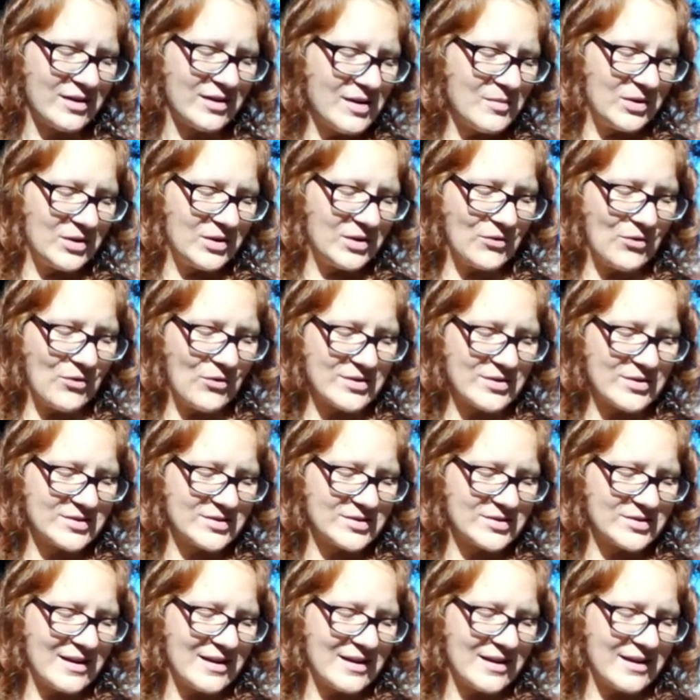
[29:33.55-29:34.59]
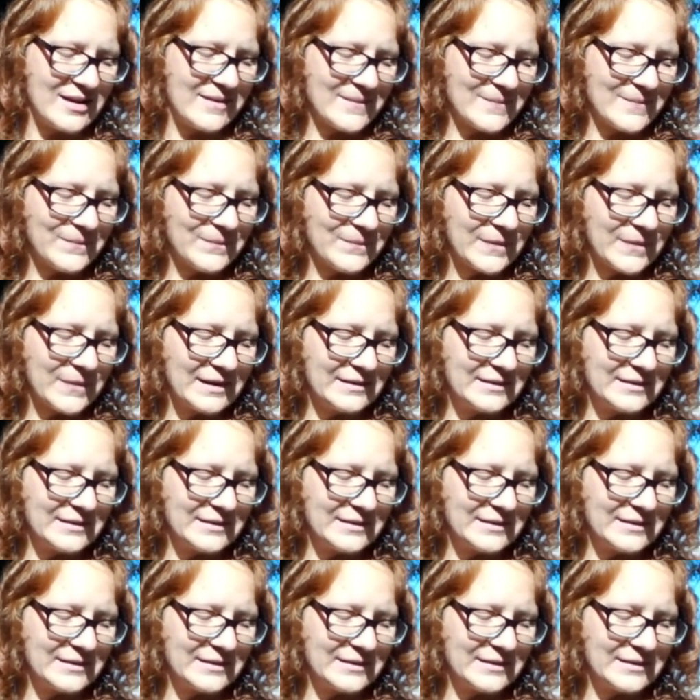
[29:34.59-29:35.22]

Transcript: But of course, uh, this